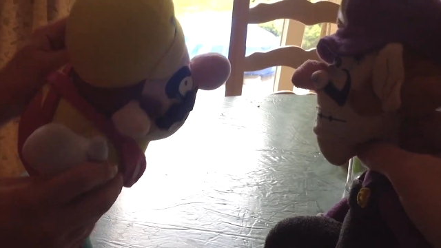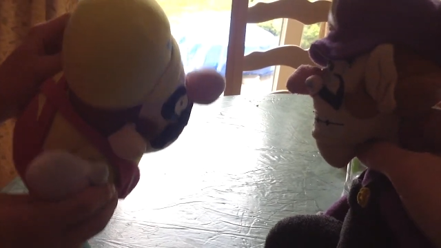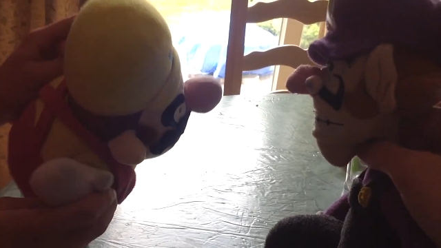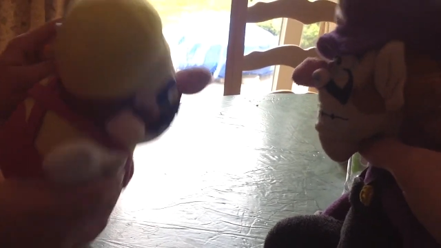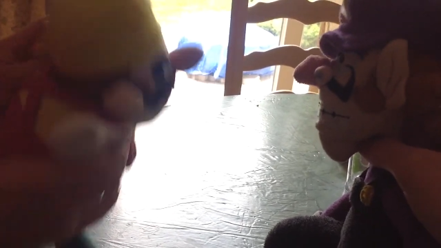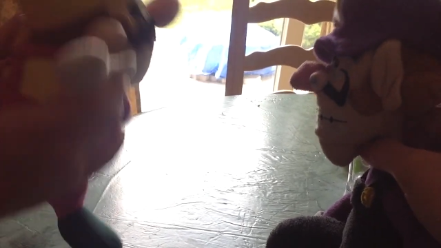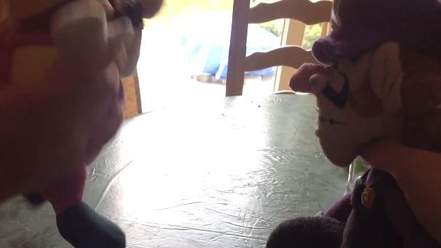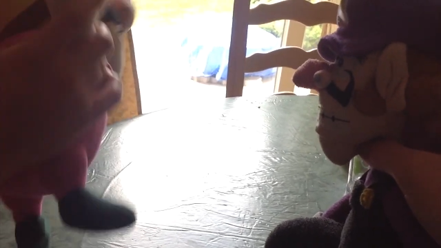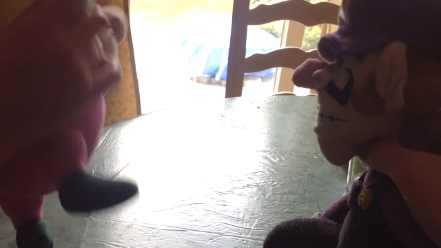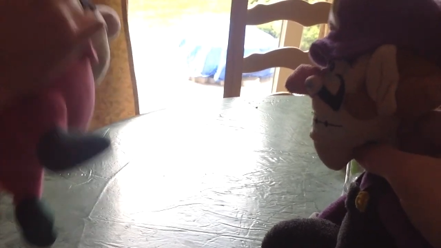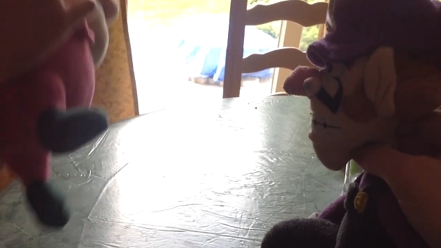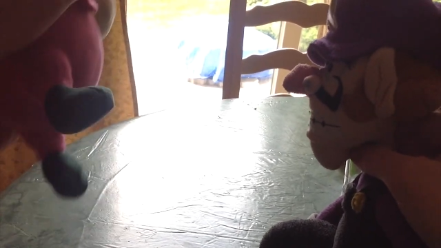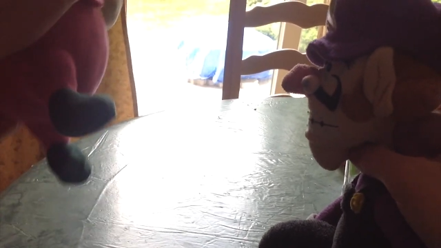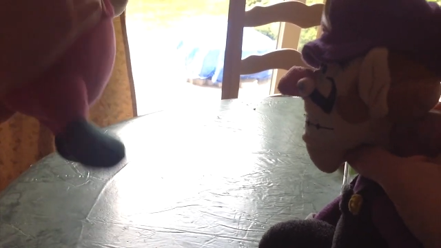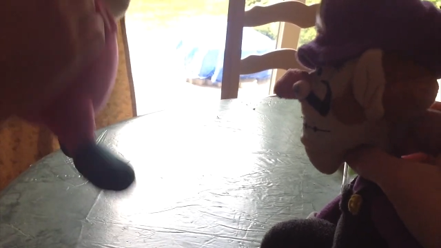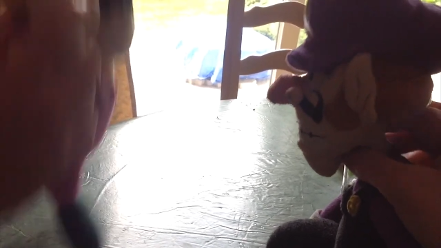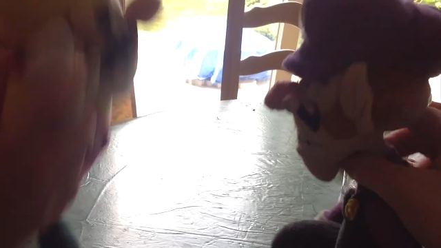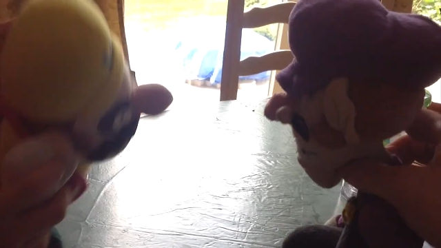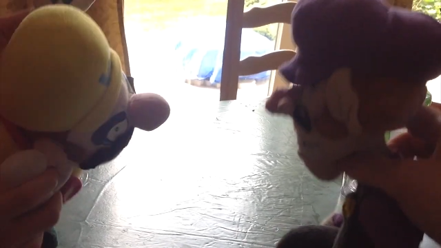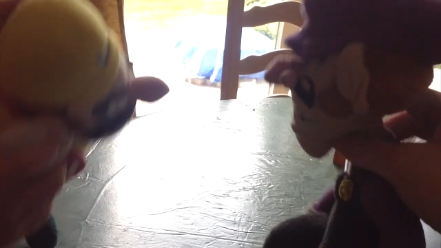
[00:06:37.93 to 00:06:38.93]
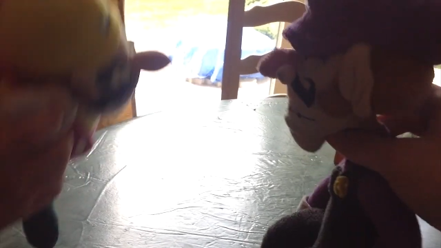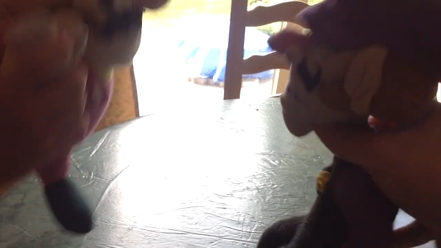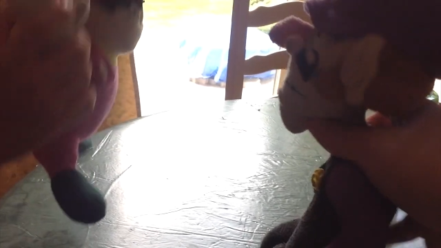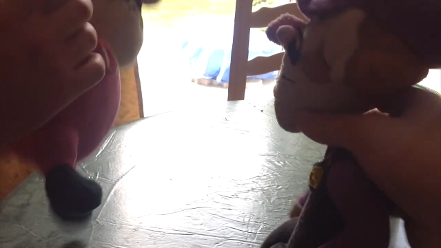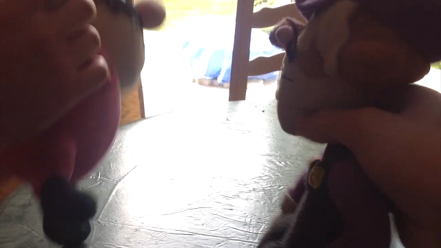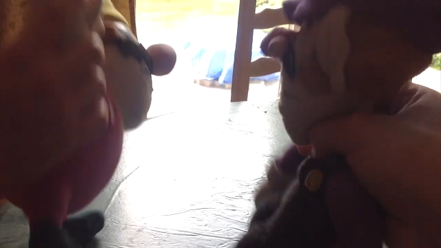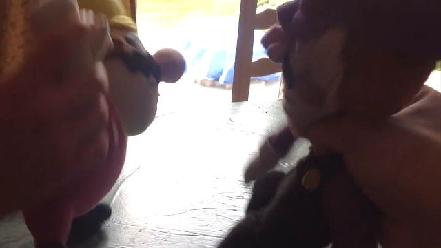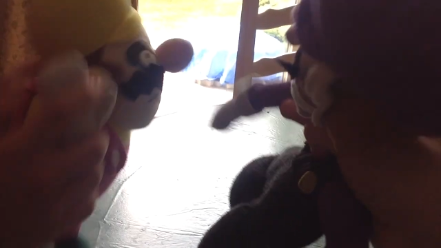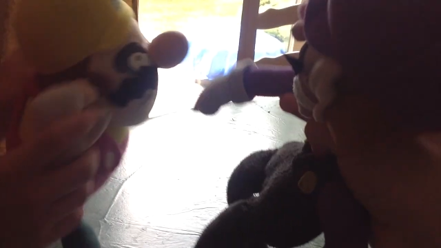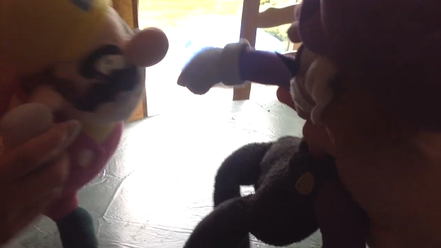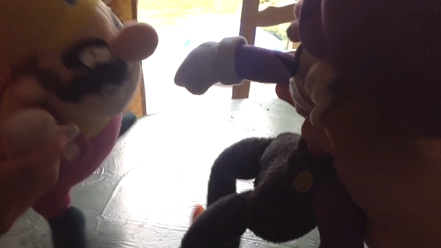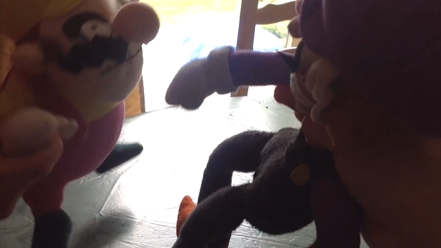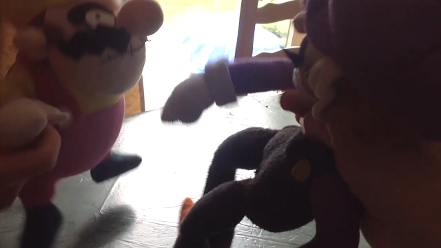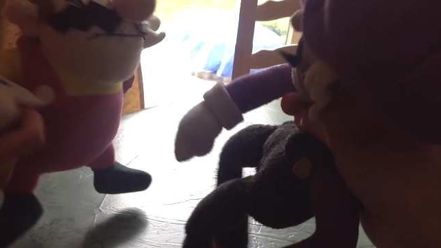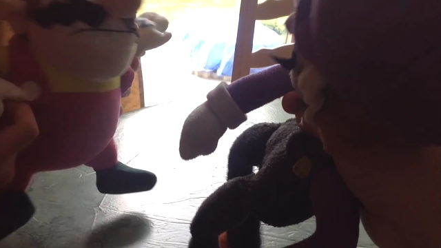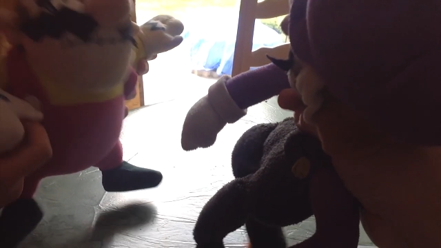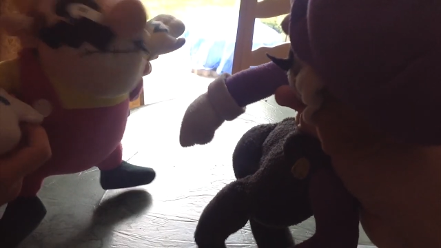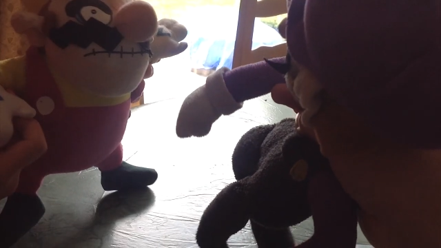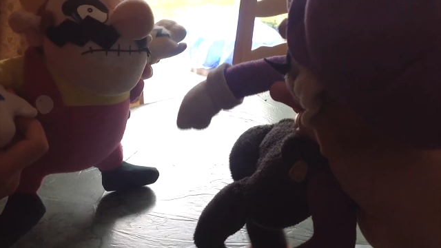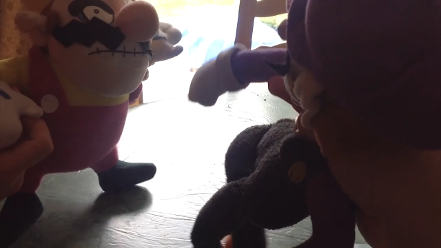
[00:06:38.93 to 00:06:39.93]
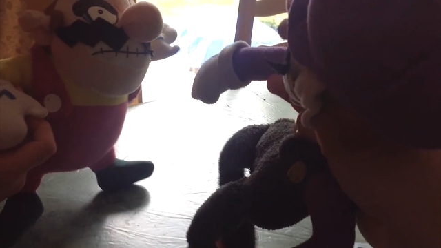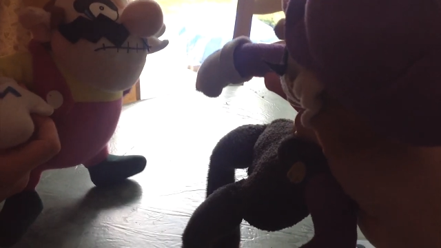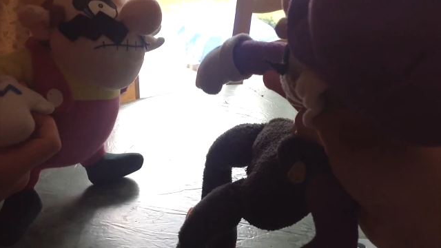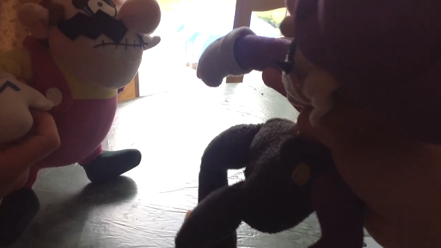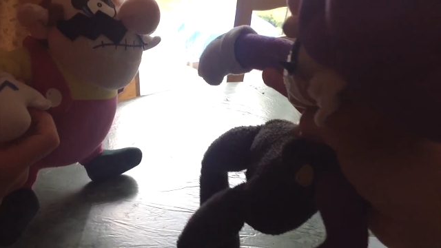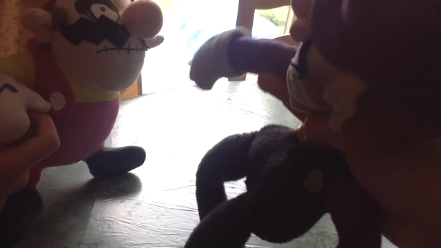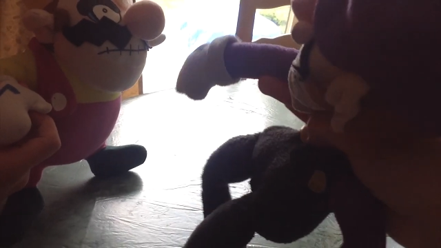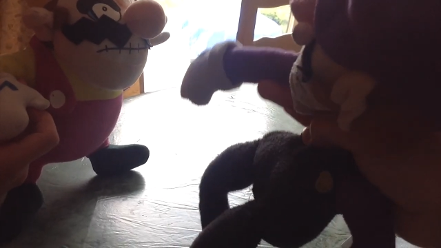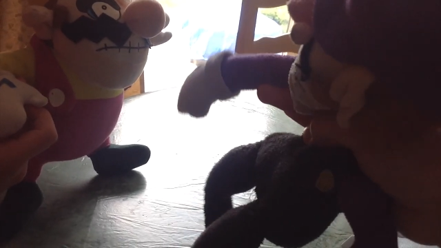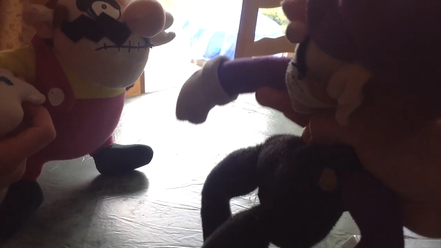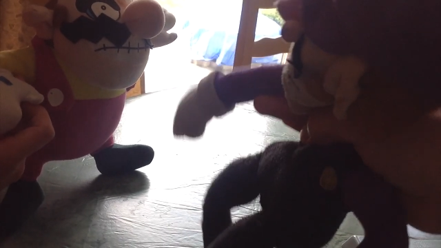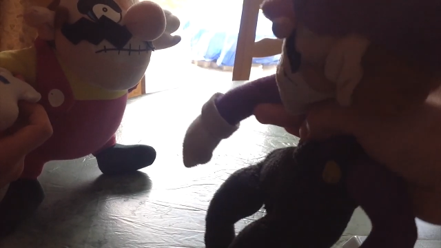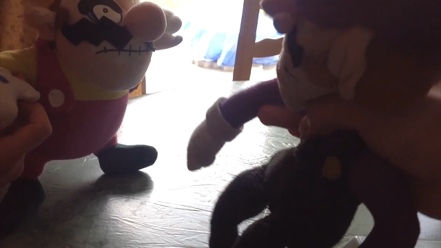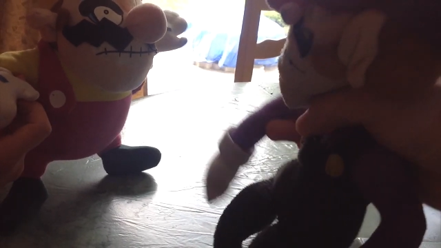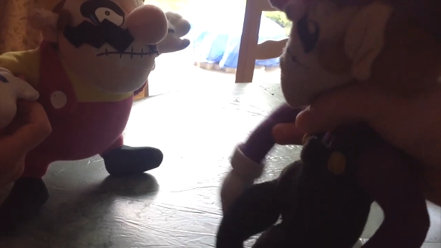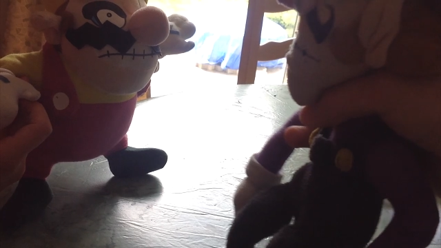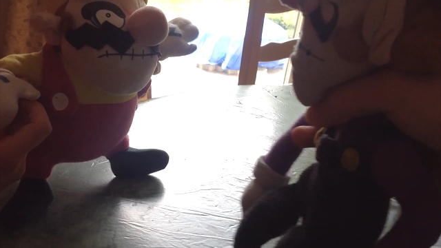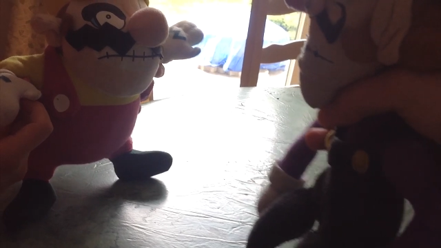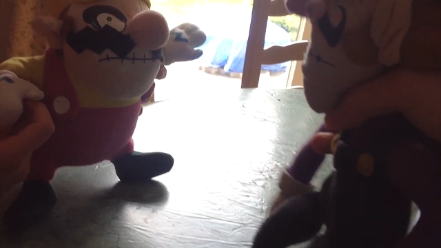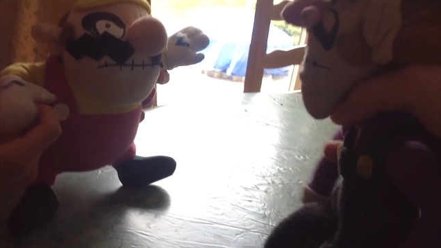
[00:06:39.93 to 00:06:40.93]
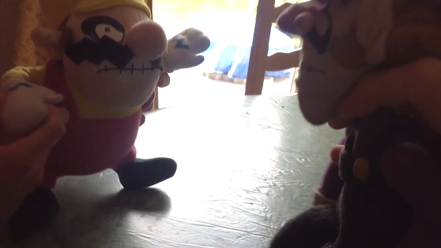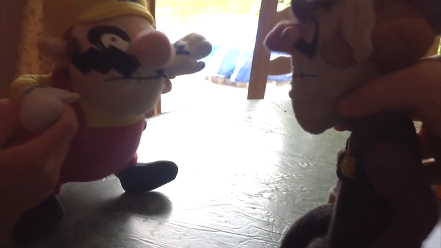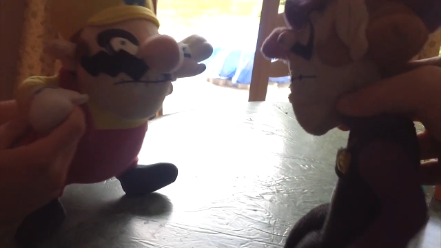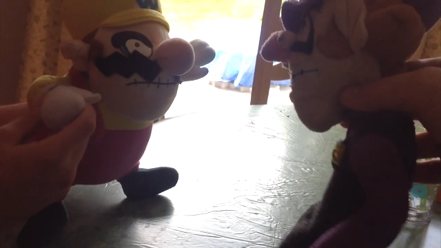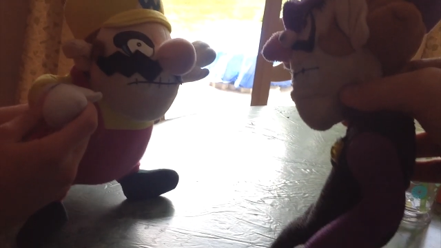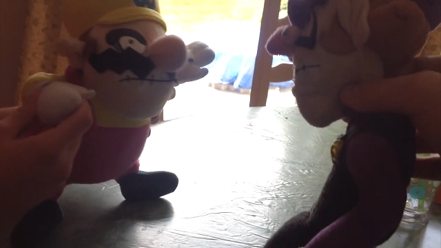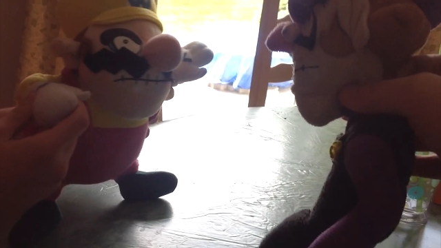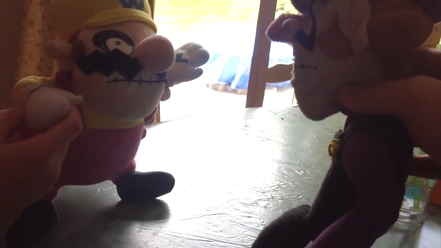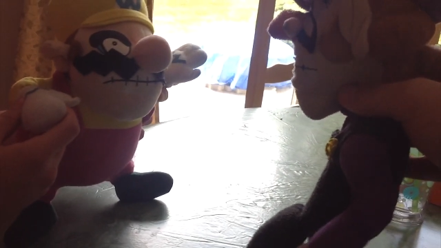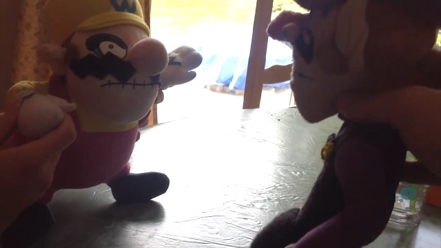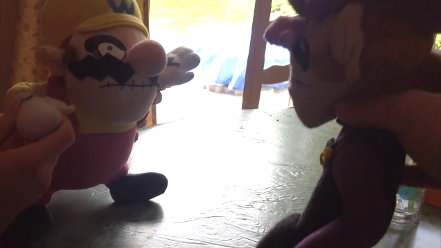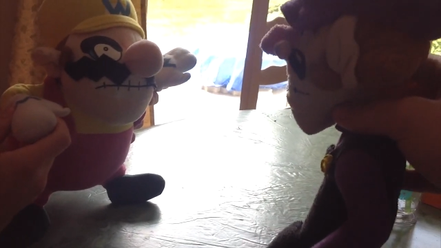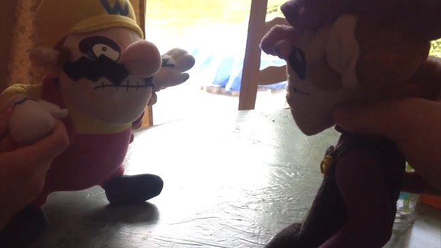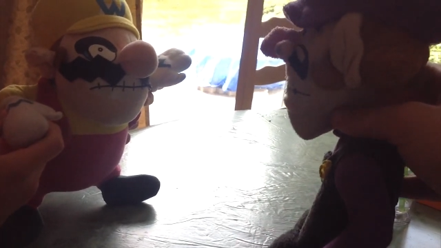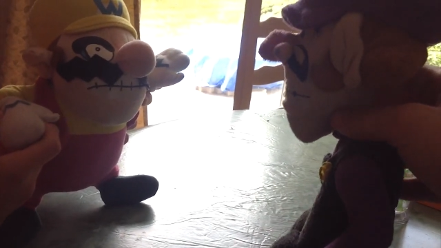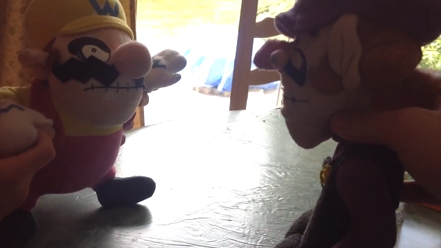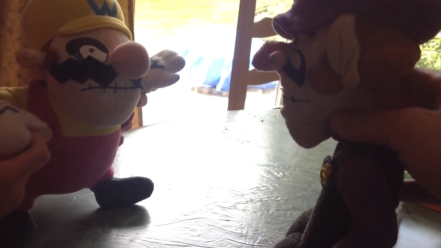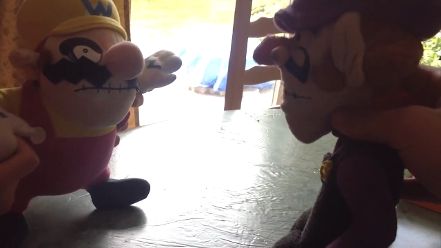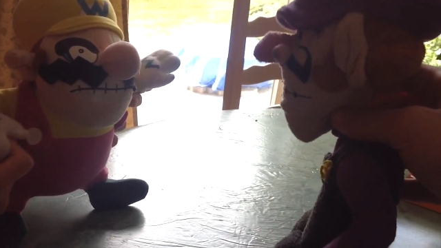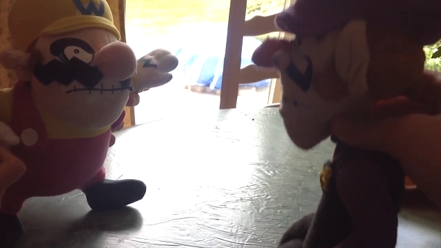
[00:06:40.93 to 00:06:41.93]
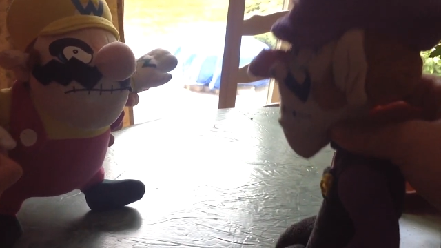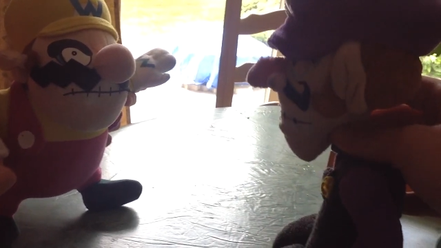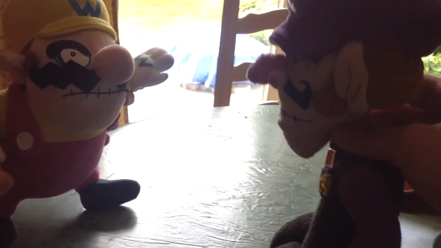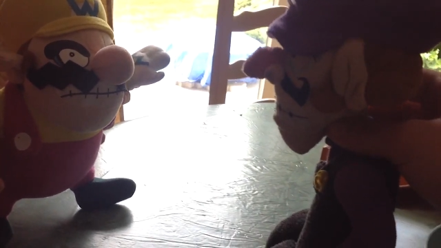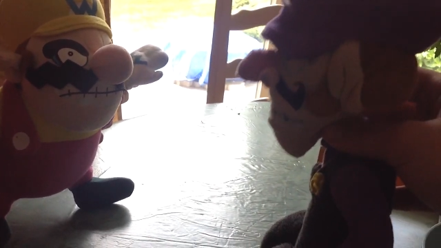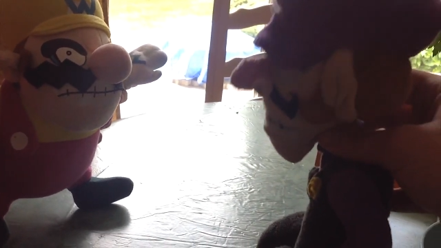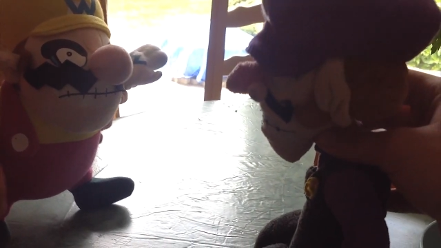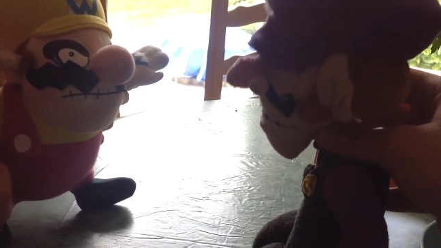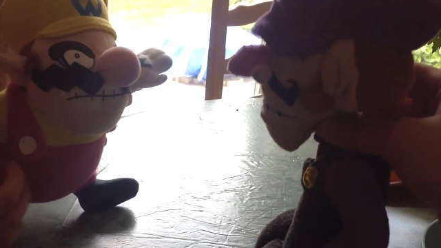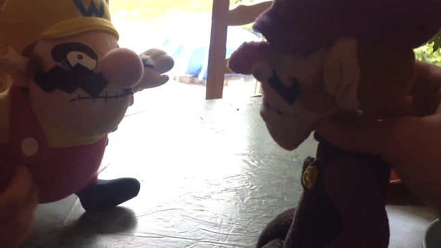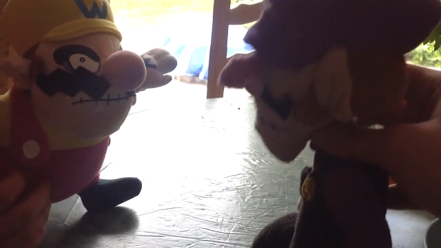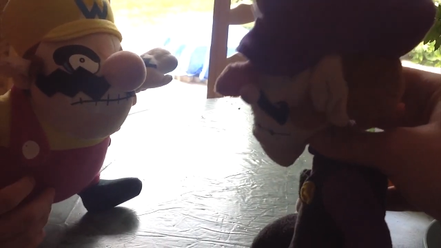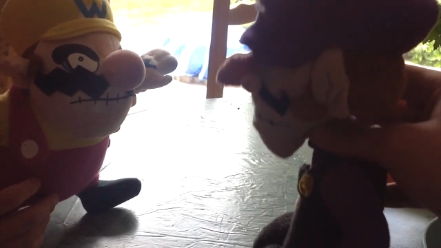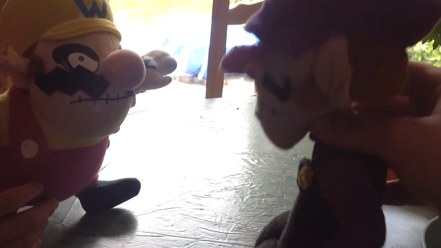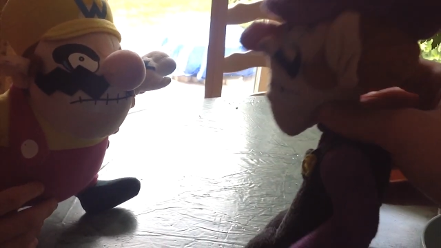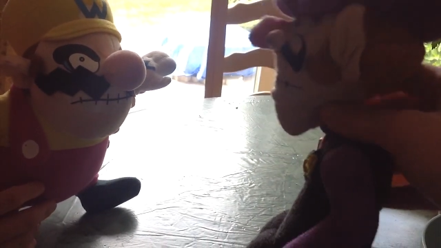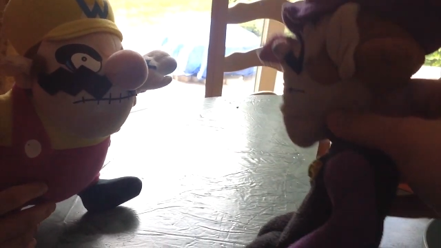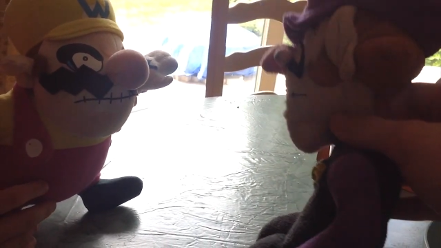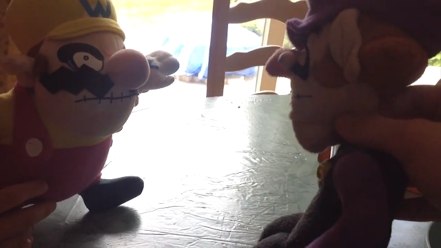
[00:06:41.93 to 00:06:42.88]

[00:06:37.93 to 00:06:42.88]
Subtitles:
Nobody's mouth can be seen.